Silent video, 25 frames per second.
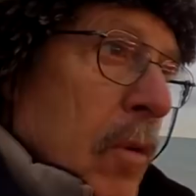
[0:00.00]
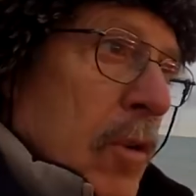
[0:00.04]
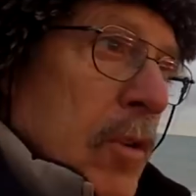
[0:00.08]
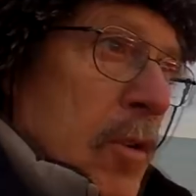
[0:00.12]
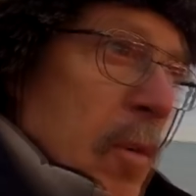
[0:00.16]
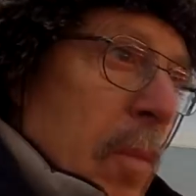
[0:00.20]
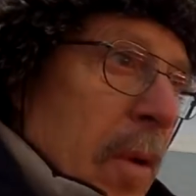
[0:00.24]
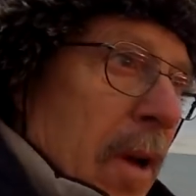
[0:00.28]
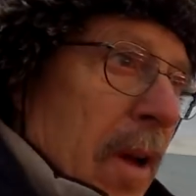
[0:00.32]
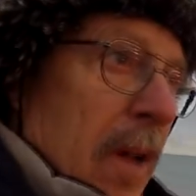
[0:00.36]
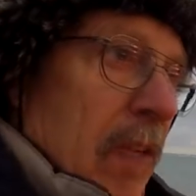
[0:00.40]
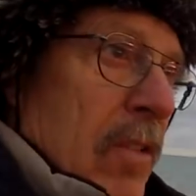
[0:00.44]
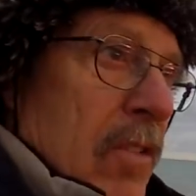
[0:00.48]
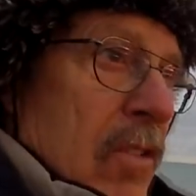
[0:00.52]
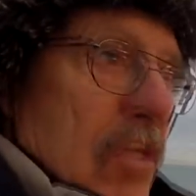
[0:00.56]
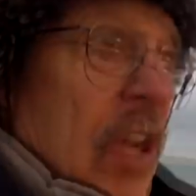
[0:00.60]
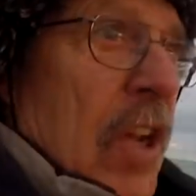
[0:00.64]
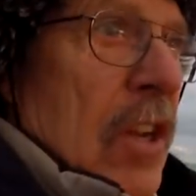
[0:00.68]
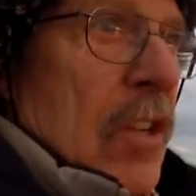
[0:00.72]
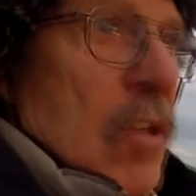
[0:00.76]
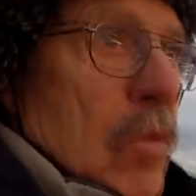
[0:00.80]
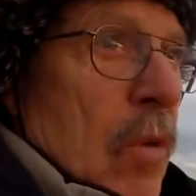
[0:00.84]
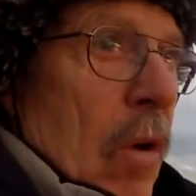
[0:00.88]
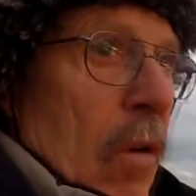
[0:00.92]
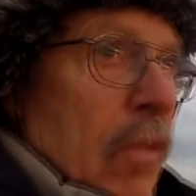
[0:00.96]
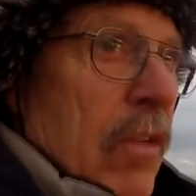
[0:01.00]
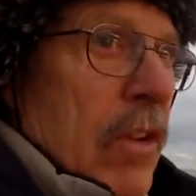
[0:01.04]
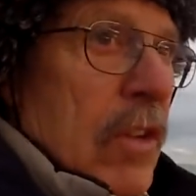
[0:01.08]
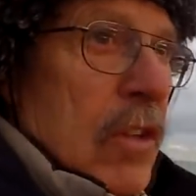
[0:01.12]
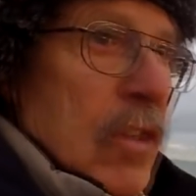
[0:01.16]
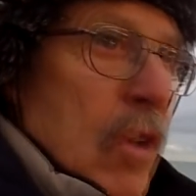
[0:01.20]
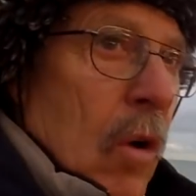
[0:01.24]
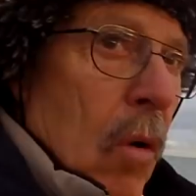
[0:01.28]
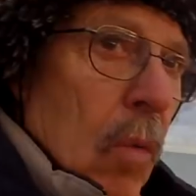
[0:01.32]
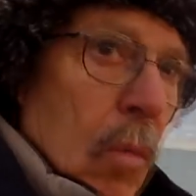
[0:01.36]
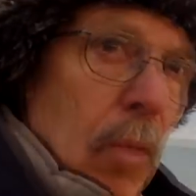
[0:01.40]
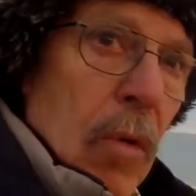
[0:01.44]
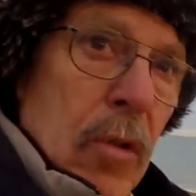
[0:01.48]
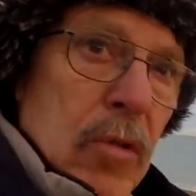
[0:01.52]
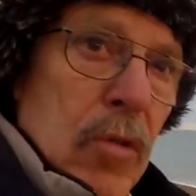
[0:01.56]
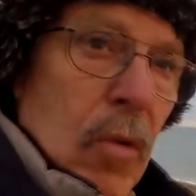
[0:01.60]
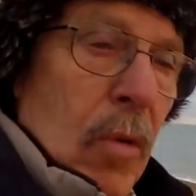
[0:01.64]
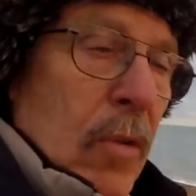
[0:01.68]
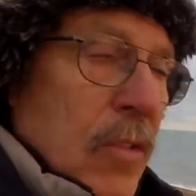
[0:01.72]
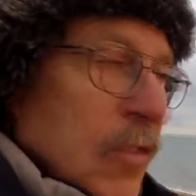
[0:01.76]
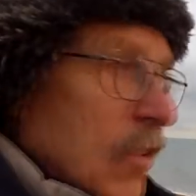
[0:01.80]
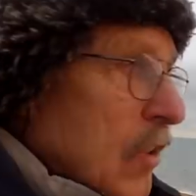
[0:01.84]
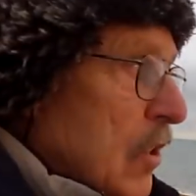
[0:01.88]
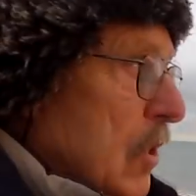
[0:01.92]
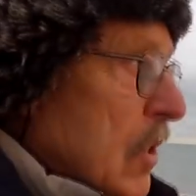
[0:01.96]
I was about 10, 12 years old, I was
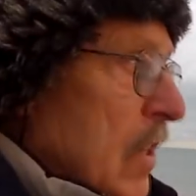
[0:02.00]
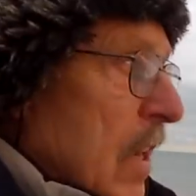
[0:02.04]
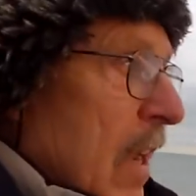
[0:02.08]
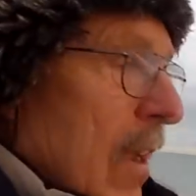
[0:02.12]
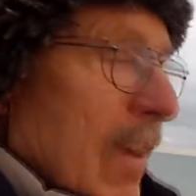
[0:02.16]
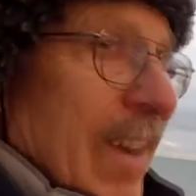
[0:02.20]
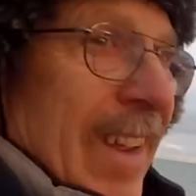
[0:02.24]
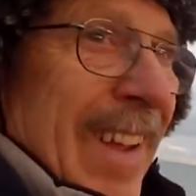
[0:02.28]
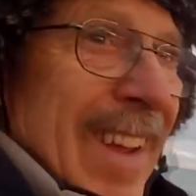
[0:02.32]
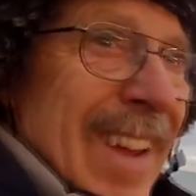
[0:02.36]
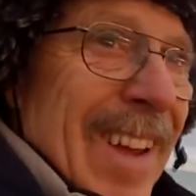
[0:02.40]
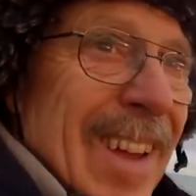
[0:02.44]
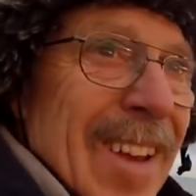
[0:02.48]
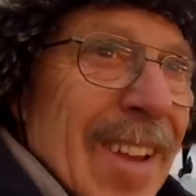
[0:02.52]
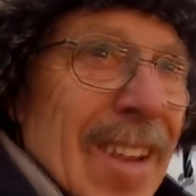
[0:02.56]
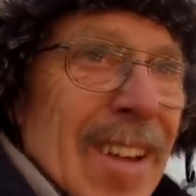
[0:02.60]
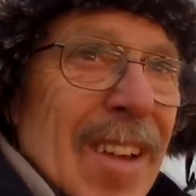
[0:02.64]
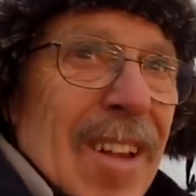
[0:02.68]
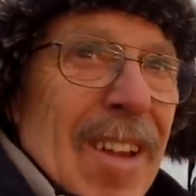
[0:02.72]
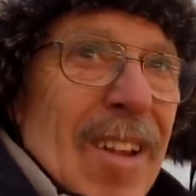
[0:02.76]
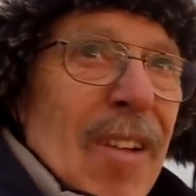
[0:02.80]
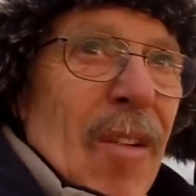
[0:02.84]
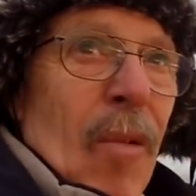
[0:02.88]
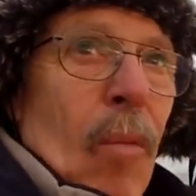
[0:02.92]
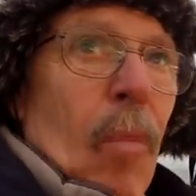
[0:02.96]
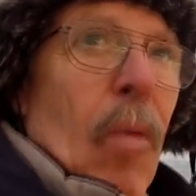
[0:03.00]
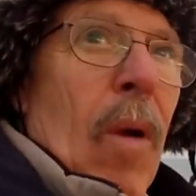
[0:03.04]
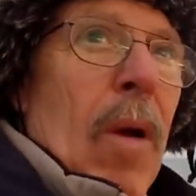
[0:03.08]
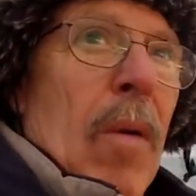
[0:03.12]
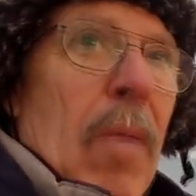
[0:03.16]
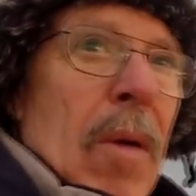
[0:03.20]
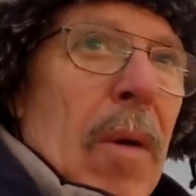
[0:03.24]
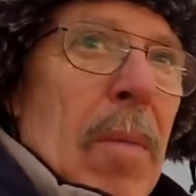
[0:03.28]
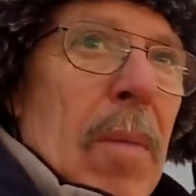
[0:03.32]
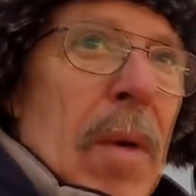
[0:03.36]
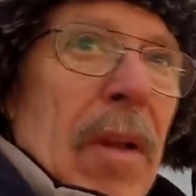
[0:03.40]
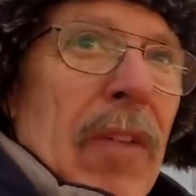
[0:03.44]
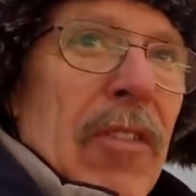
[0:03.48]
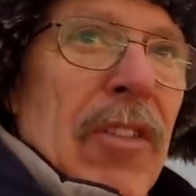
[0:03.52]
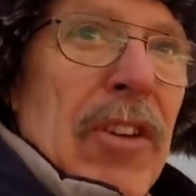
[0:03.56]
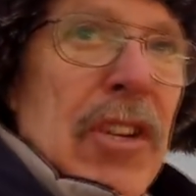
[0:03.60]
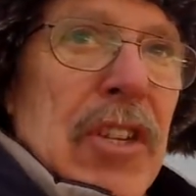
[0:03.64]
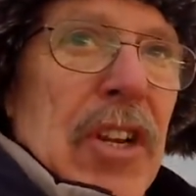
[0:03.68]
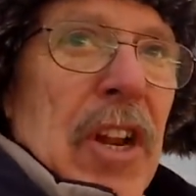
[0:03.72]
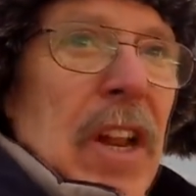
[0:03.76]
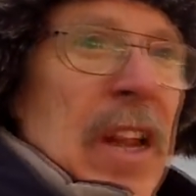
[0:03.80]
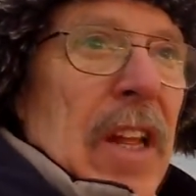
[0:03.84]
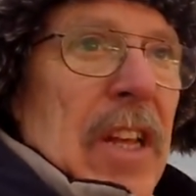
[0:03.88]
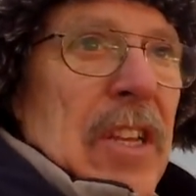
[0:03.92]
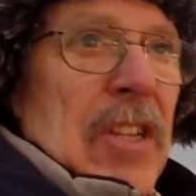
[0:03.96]
always fishing down here. Way, way better fishing
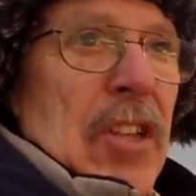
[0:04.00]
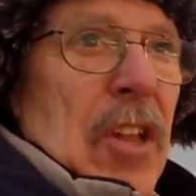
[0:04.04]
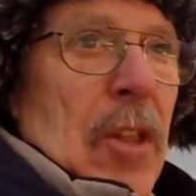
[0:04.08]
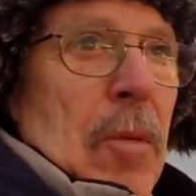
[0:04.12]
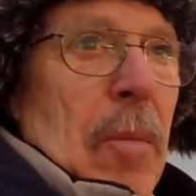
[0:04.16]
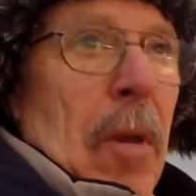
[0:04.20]
than it is at the